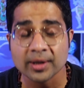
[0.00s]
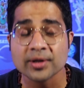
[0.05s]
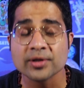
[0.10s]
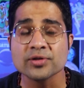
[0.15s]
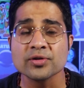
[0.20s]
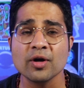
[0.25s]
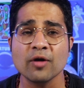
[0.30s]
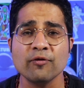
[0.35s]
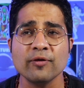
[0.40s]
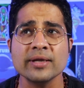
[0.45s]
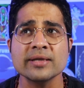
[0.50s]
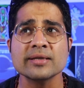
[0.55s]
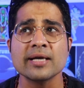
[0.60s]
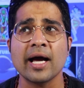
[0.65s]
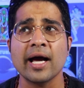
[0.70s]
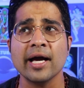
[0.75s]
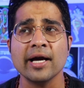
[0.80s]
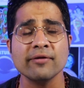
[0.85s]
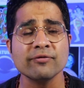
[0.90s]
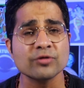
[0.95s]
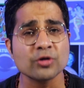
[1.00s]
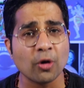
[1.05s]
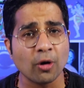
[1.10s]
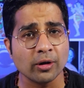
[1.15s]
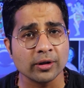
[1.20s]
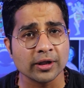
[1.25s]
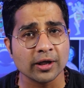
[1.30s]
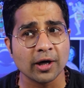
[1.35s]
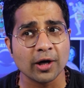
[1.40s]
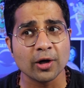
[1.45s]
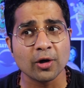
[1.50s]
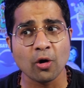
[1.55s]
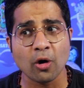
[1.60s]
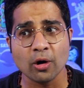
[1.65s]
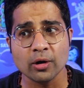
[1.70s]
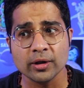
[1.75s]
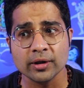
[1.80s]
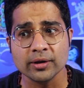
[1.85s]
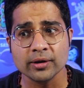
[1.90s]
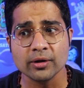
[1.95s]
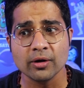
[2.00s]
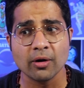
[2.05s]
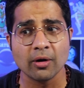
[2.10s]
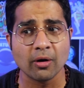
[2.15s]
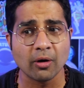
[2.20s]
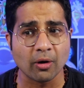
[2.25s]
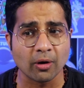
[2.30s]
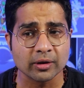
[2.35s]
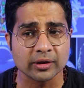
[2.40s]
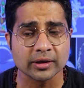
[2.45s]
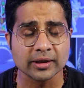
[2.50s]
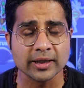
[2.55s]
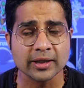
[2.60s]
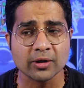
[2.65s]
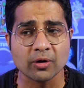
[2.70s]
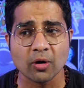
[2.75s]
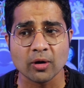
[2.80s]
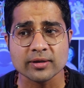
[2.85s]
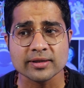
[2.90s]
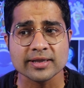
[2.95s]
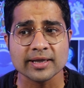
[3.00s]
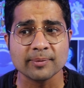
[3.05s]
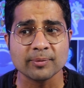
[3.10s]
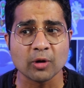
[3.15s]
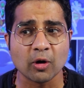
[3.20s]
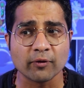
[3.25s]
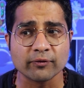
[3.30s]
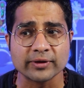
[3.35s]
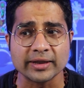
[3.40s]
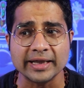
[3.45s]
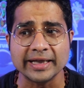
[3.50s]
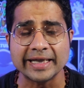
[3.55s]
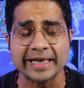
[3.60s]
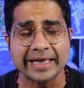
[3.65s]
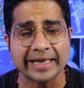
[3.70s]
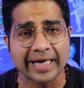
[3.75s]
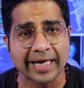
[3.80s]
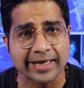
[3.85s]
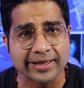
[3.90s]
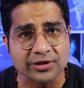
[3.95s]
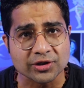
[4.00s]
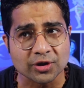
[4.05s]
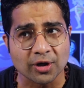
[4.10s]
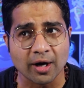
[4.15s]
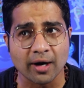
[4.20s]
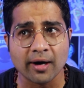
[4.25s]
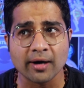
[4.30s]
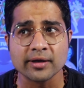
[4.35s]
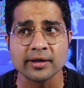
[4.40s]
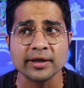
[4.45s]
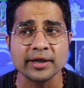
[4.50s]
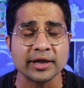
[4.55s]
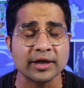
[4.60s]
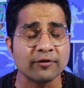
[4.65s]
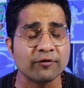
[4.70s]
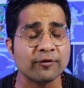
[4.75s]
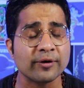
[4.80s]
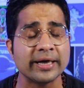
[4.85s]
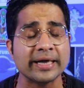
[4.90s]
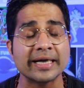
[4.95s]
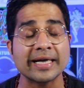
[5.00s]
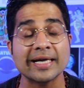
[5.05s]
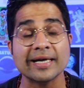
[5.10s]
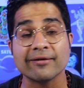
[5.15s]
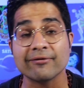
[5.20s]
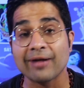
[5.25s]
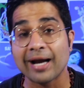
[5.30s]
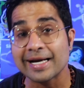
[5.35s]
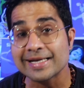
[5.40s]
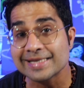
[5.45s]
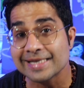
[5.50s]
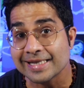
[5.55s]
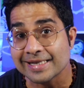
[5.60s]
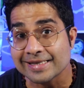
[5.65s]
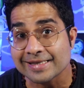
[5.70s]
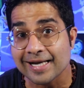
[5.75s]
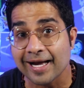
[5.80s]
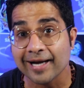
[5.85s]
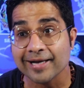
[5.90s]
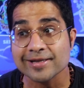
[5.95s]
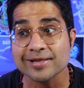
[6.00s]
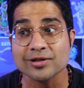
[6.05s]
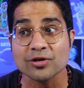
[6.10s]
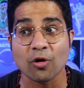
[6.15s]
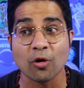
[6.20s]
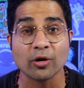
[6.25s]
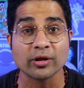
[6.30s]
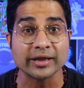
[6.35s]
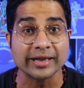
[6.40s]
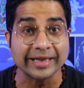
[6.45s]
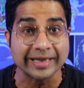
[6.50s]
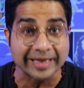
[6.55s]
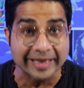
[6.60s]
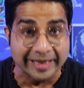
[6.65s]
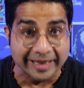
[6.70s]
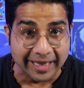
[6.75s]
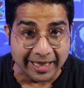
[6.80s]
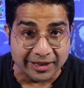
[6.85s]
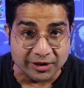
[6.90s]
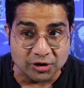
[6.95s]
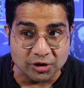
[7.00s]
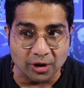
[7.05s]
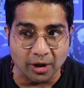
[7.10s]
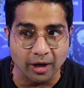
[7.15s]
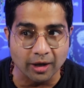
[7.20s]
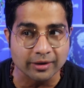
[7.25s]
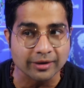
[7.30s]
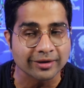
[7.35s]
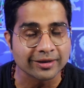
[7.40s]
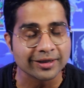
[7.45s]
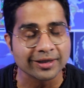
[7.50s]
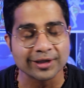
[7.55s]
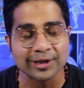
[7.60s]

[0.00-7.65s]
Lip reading: So now friends, I have talked a lot on the concept of the D9 chart, different rising signs on the D9 chart,